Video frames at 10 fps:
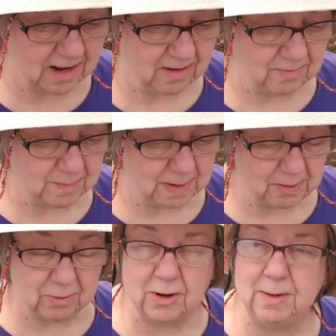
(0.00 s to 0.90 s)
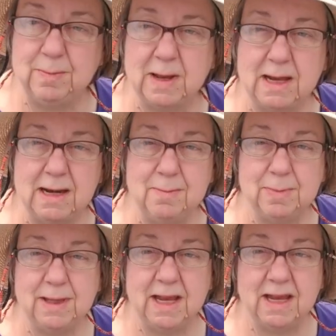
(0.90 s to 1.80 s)
I've been growing
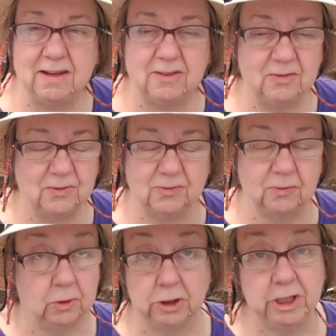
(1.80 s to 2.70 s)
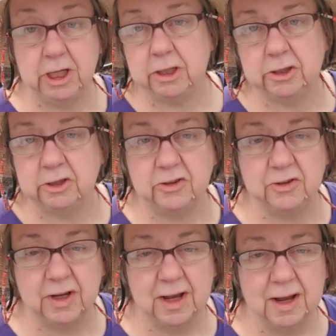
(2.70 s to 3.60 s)
bedding plants for
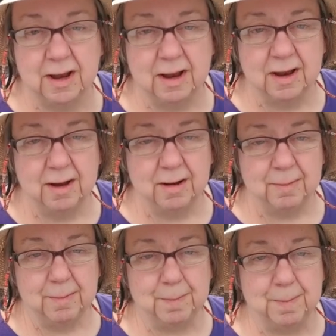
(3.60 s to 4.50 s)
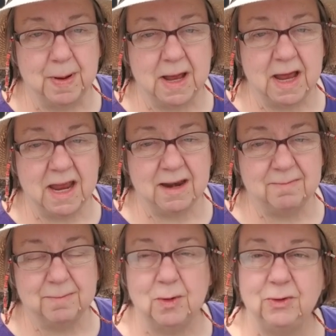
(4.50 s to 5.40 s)
years,
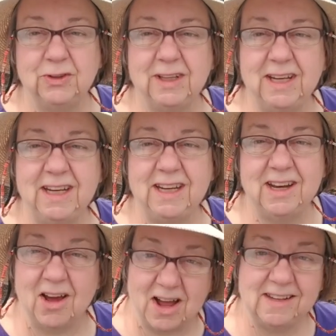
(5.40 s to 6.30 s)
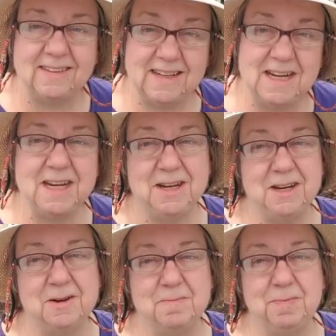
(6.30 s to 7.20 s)
but mostly not
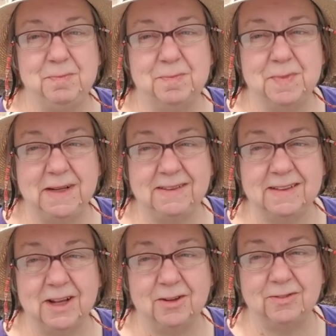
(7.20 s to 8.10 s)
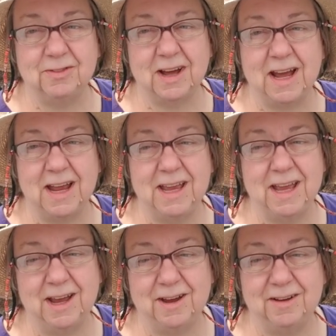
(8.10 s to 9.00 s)
seeding them myself. I
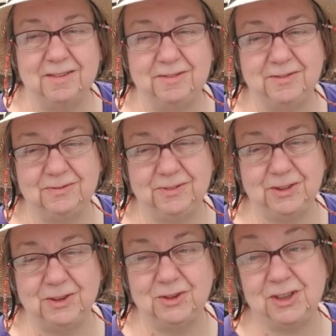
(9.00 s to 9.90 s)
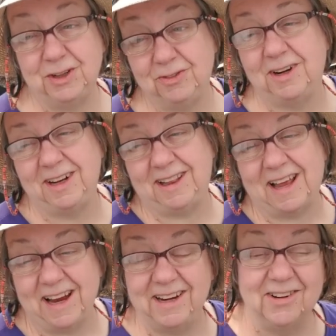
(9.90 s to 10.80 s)
have usually
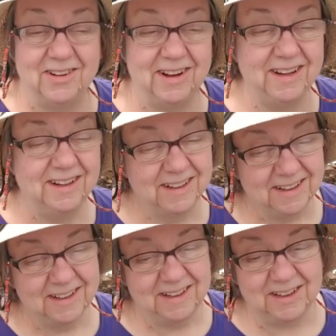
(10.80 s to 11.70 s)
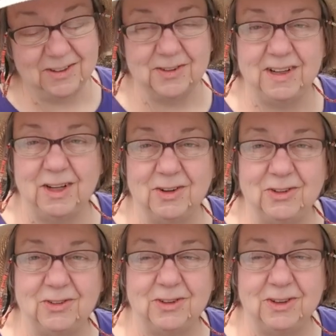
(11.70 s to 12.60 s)
relied on, you know, a
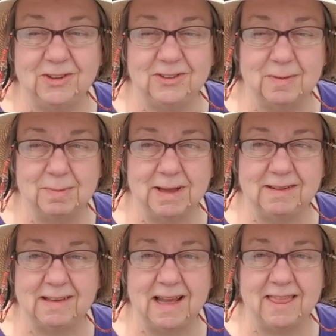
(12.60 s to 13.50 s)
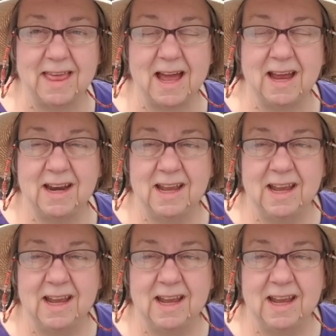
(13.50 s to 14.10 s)
nursery or someplace like that.